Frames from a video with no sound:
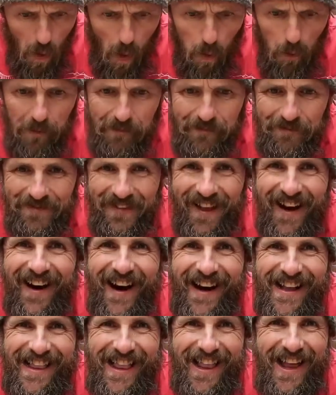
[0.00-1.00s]

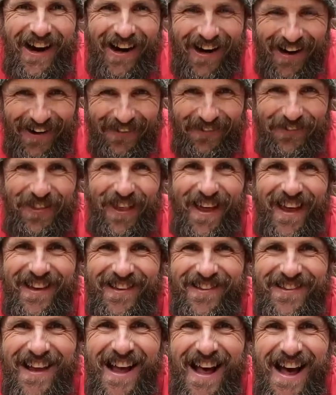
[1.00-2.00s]
I love
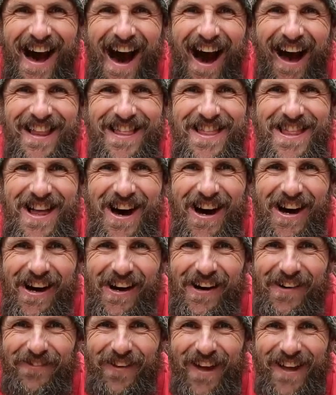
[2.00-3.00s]
this. I
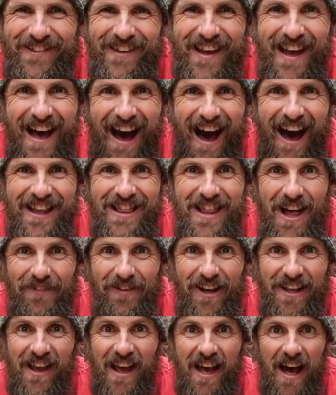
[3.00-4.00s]
love it. I
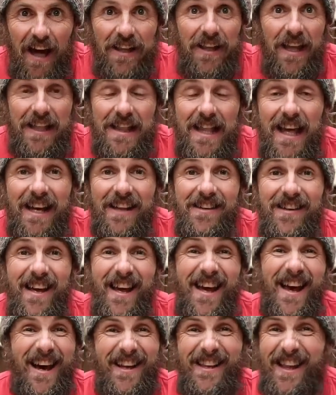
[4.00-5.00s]
love it. And he licked
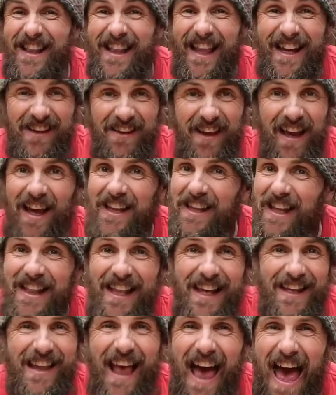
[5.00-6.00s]
it, and he licked it, and he licked